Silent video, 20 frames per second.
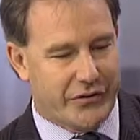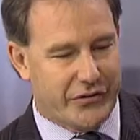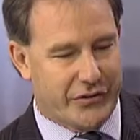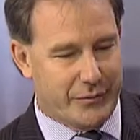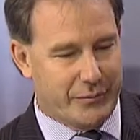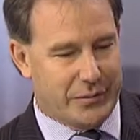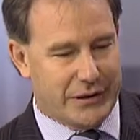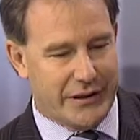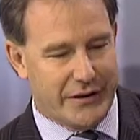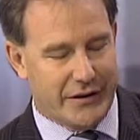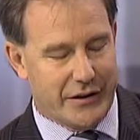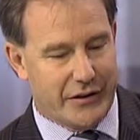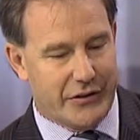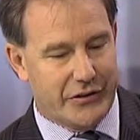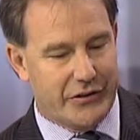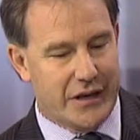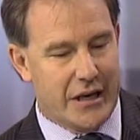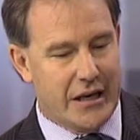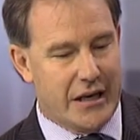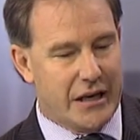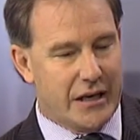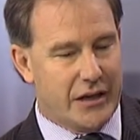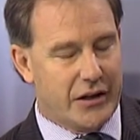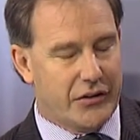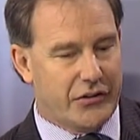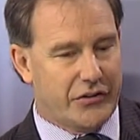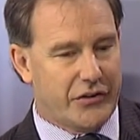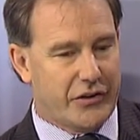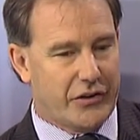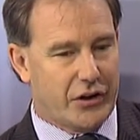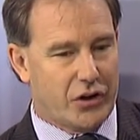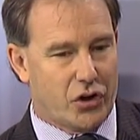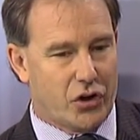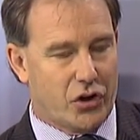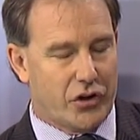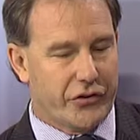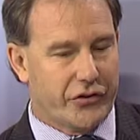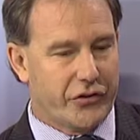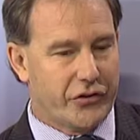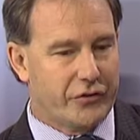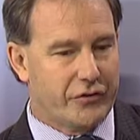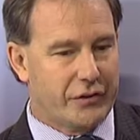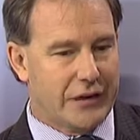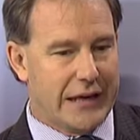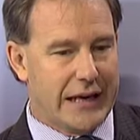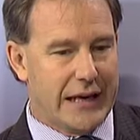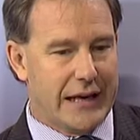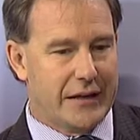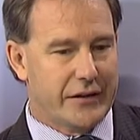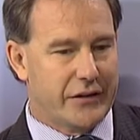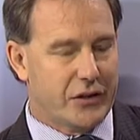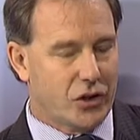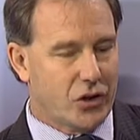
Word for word: simply this, is that the cost of land,